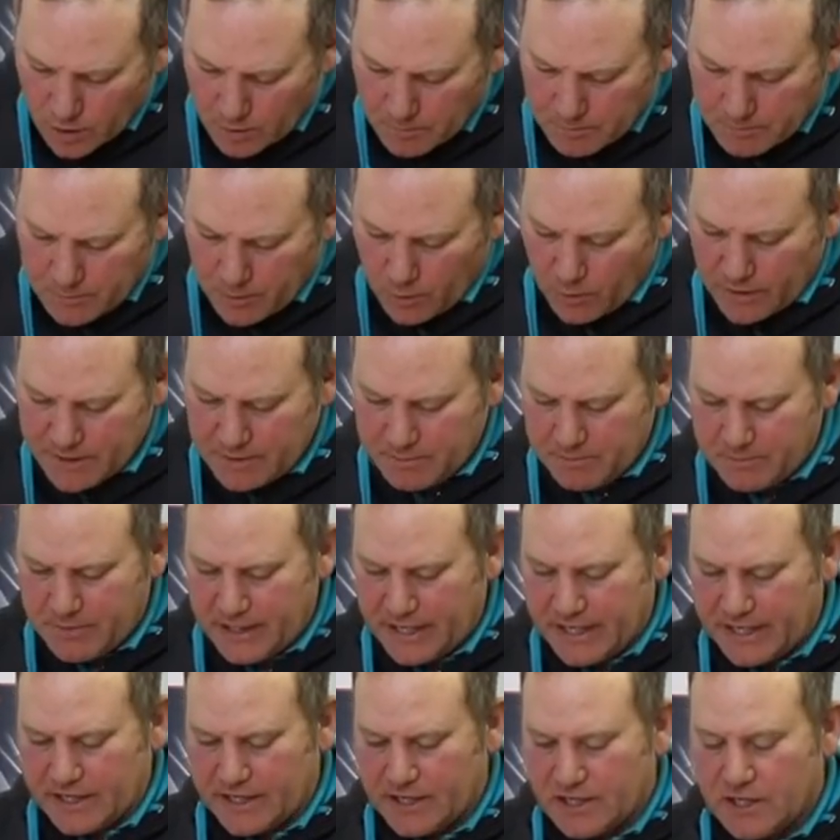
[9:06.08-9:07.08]
on point
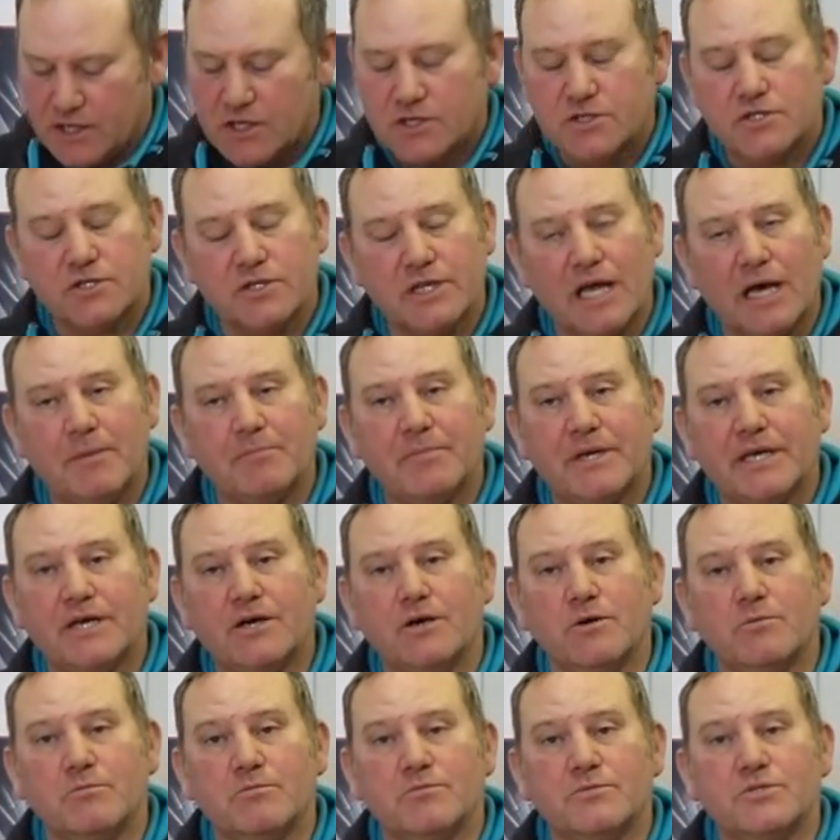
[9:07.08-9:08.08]
B, so that
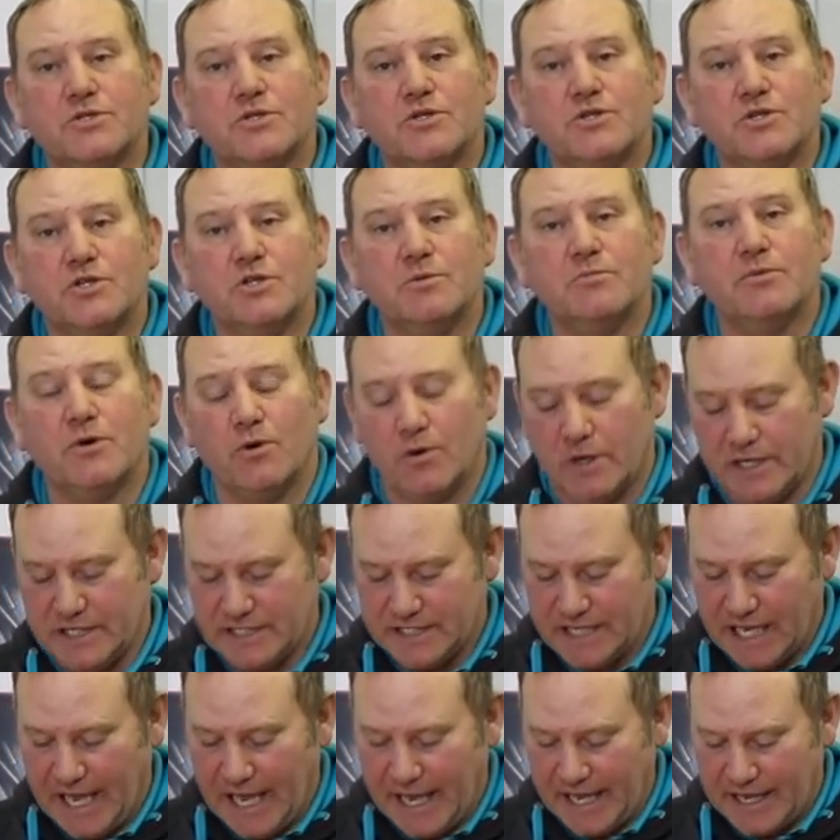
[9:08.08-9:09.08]
becomes your
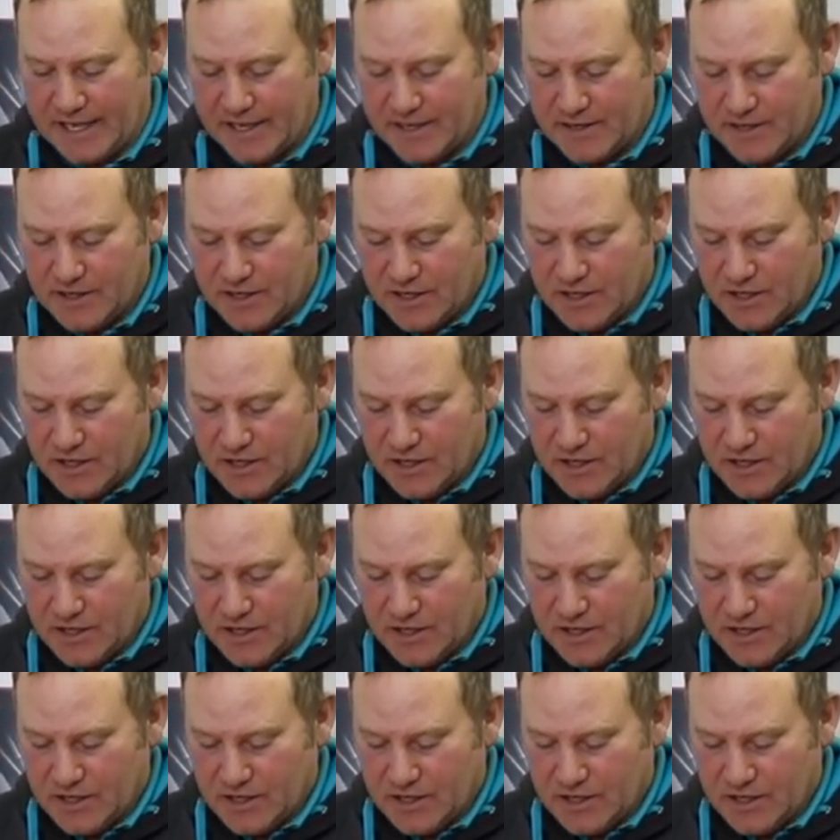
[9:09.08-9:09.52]
point A.